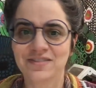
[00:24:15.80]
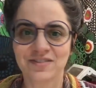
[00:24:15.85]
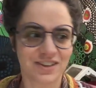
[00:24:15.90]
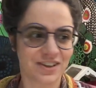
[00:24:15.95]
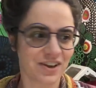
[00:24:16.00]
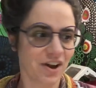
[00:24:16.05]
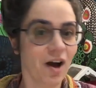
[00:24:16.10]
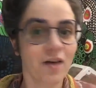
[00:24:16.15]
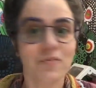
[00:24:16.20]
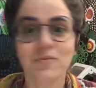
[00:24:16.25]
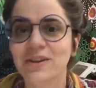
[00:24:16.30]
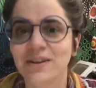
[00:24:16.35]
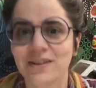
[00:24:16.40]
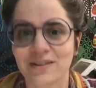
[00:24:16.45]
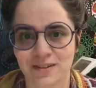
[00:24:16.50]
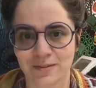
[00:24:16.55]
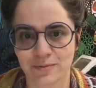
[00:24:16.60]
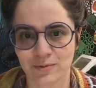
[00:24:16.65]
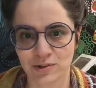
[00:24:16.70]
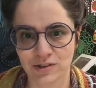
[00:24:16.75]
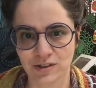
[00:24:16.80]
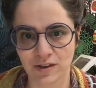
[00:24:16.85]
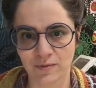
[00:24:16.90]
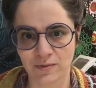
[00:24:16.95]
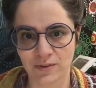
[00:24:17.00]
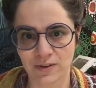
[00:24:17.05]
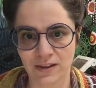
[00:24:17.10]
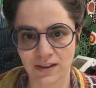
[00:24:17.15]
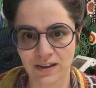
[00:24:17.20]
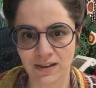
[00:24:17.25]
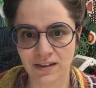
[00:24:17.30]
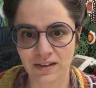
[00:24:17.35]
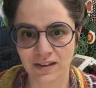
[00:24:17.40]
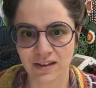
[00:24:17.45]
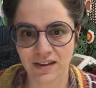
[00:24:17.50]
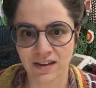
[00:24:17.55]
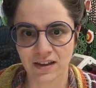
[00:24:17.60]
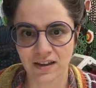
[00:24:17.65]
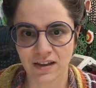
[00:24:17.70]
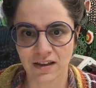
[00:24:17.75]
communism or something,
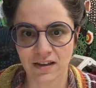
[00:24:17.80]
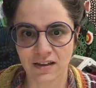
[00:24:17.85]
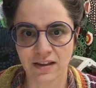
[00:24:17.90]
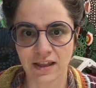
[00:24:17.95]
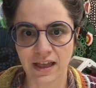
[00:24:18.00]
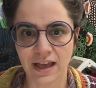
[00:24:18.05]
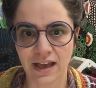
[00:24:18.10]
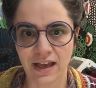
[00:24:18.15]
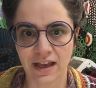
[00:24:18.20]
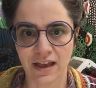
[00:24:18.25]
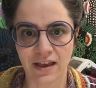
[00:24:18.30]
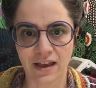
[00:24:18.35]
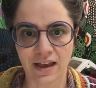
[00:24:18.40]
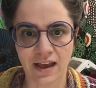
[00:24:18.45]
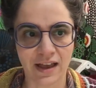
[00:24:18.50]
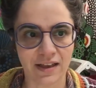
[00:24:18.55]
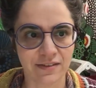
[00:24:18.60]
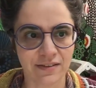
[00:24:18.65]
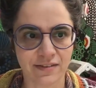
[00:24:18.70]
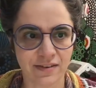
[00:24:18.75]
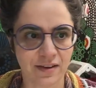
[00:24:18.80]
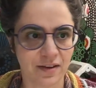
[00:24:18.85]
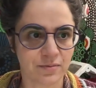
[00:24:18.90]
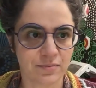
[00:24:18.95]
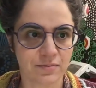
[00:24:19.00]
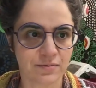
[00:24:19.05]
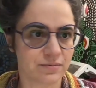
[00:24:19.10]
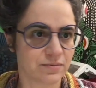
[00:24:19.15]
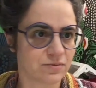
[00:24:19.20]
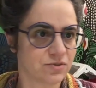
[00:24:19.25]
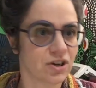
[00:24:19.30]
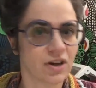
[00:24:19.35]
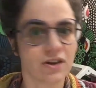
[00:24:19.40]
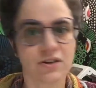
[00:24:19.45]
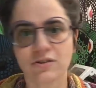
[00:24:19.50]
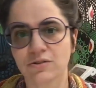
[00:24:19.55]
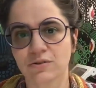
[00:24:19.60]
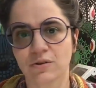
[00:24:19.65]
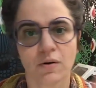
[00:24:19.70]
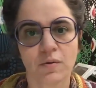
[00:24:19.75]
they had some
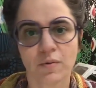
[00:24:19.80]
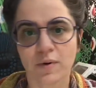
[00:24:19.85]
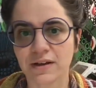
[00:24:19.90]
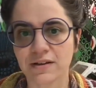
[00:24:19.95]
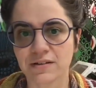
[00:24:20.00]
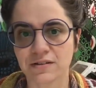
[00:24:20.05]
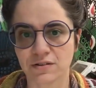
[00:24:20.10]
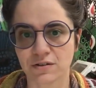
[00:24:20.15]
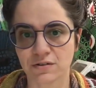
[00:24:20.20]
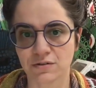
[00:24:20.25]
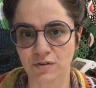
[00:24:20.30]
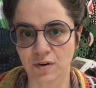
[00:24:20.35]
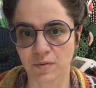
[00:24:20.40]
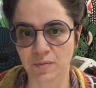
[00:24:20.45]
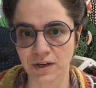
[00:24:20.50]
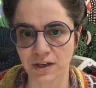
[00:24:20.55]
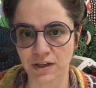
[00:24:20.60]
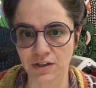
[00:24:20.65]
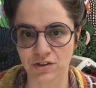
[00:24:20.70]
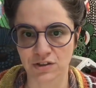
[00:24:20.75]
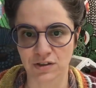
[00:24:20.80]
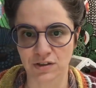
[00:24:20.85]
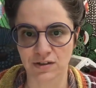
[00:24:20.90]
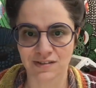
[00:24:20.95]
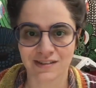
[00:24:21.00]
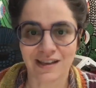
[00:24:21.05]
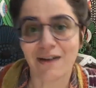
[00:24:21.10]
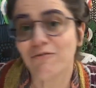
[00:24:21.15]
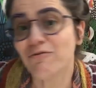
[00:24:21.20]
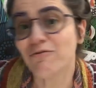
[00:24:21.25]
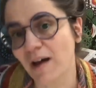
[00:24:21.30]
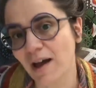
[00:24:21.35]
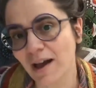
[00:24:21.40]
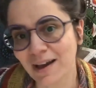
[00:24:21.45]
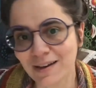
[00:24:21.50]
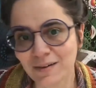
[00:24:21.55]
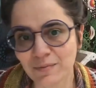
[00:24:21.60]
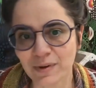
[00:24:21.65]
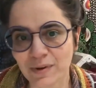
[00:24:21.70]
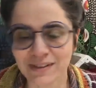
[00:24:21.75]
gender or race discrimination. Is that
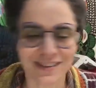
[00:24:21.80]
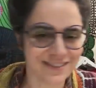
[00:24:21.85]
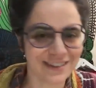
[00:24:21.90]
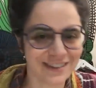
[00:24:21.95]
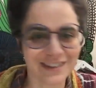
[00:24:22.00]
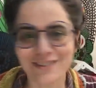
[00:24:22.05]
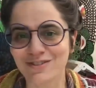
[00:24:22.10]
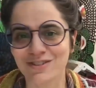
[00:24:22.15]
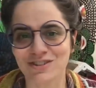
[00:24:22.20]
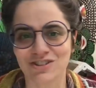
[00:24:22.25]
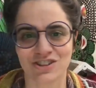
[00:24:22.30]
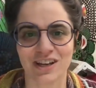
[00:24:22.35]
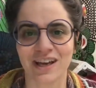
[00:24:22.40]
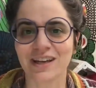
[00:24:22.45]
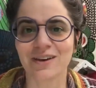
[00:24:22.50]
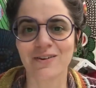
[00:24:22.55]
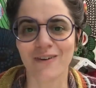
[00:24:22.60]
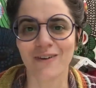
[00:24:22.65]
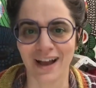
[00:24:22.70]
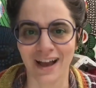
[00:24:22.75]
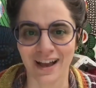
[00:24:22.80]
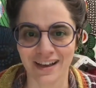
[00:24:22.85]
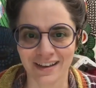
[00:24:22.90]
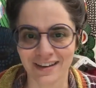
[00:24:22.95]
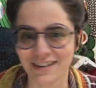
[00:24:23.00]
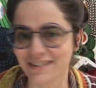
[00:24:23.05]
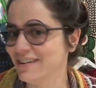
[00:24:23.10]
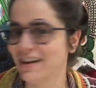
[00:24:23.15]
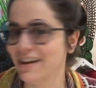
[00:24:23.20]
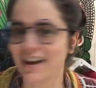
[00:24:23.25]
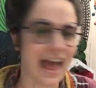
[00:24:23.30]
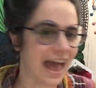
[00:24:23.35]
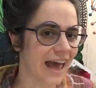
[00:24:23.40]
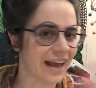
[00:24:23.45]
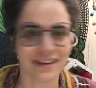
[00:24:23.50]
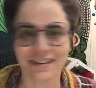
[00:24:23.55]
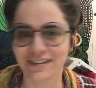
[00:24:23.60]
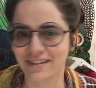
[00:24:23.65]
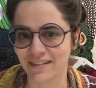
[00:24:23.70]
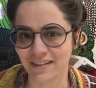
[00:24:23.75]
fine? Because it's inefficient anyway, and it's not
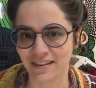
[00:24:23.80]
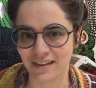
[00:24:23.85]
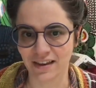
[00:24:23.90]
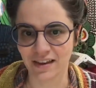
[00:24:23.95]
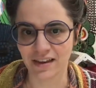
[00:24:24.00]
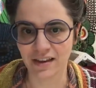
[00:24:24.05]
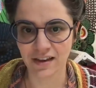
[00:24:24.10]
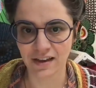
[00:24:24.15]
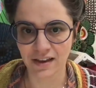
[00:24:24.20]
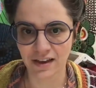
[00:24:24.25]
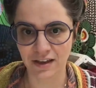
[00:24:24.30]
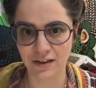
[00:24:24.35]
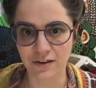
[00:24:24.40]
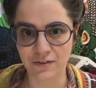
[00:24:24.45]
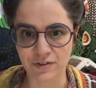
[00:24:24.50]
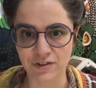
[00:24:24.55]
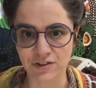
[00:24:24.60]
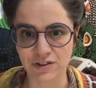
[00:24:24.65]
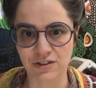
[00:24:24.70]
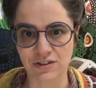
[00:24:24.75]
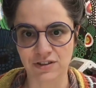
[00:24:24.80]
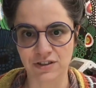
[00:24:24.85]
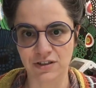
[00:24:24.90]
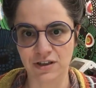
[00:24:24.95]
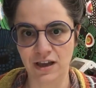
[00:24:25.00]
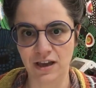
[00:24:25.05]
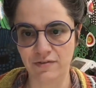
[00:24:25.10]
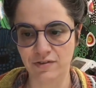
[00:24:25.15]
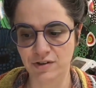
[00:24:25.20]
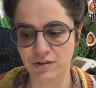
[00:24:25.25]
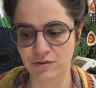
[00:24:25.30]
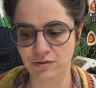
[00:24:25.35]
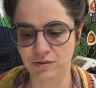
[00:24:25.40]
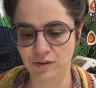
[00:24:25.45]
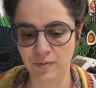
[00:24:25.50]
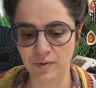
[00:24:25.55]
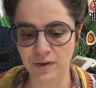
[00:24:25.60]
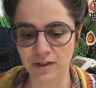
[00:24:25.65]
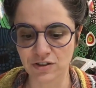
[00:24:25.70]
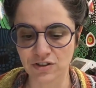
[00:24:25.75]
adding to the inefficiency to have the
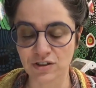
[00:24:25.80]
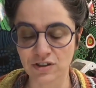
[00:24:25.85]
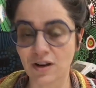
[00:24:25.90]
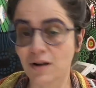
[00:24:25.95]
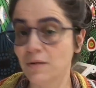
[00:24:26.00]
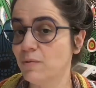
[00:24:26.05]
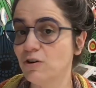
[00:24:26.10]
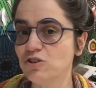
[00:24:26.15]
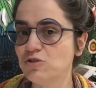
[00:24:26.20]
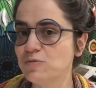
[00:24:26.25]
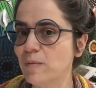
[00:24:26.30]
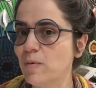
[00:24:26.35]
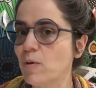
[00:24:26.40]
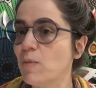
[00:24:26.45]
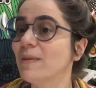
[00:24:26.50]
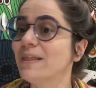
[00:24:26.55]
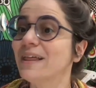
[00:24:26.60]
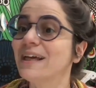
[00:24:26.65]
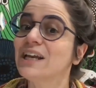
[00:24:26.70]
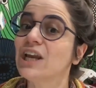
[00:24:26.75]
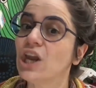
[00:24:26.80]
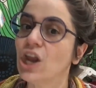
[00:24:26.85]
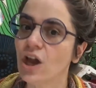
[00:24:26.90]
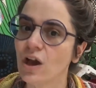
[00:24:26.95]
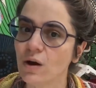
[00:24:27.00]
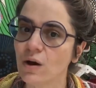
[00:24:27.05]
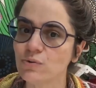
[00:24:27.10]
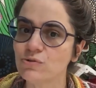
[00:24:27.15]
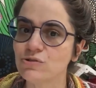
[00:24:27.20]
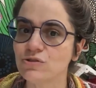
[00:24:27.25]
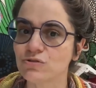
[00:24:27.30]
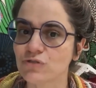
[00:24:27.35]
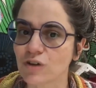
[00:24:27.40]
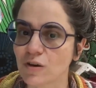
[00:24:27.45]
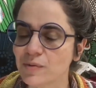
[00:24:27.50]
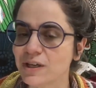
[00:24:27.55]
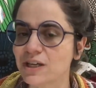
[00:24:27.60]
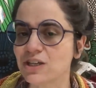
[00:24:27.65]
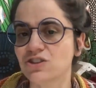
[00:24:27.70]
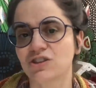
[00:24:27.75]
discrimination. And most people are like, no,
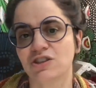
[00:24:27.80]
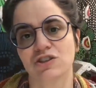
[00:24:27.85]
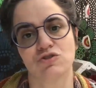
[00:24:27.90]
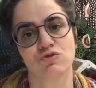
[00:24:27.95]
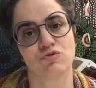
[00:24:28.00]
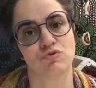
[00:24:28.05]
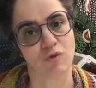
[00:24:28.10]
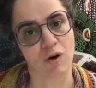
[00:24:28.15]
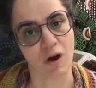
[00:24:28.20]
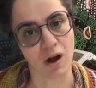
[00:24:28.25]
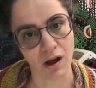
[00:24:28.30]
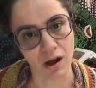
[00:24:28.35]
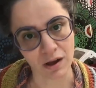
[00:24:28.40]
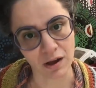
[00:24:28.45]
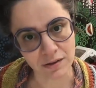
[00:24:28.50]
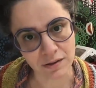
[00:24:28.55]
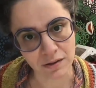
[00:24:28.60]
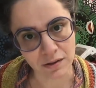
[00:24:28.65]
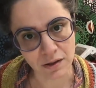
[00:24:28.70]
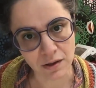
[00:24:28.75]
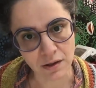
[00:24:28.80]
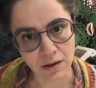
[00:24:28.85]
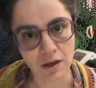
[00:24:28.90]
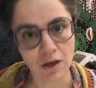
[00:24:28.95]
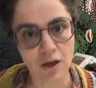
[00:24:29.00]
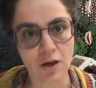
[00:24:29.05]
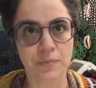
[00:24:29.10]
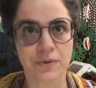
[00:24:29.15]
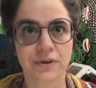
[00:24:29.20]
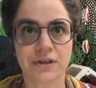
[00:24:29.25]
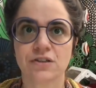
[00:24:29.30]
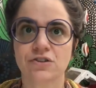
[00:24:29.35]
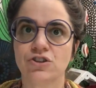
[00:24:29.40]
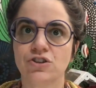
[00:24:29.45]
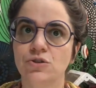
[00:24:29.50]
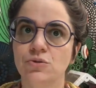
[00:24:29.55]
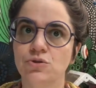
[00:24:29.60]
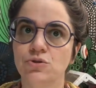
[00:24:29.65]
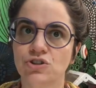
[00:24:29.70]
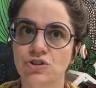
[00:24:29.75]
discrimination is wrong because
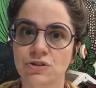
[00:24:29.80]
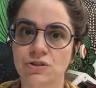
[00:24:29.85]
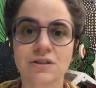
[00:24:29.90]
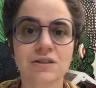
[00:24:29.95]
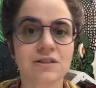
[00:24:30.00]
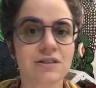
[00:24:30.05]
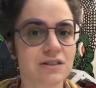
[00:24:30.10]
you shouldn't